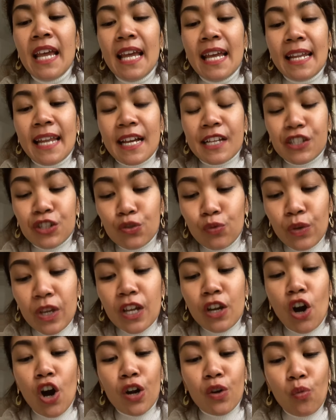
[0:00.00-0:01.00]
next
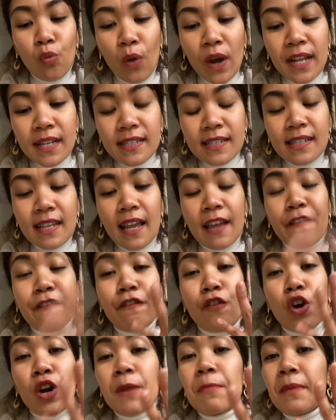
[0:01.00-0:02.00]
week on wednesday
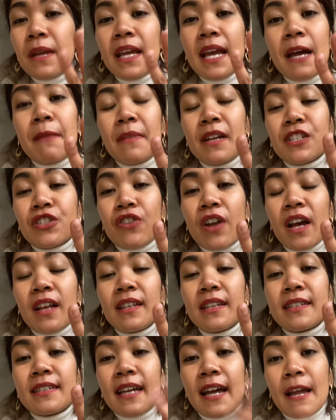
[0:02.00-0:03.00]
4 p.m
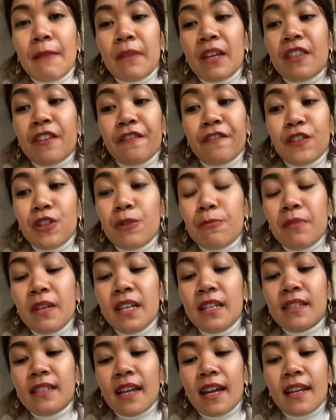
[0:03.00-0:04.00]
israeli time in the
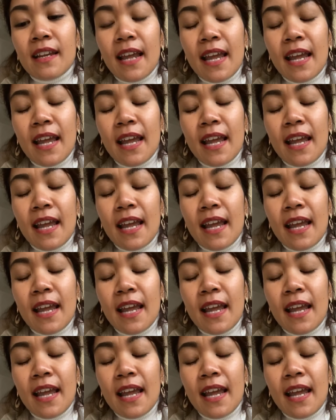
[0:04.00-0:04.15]
philippines and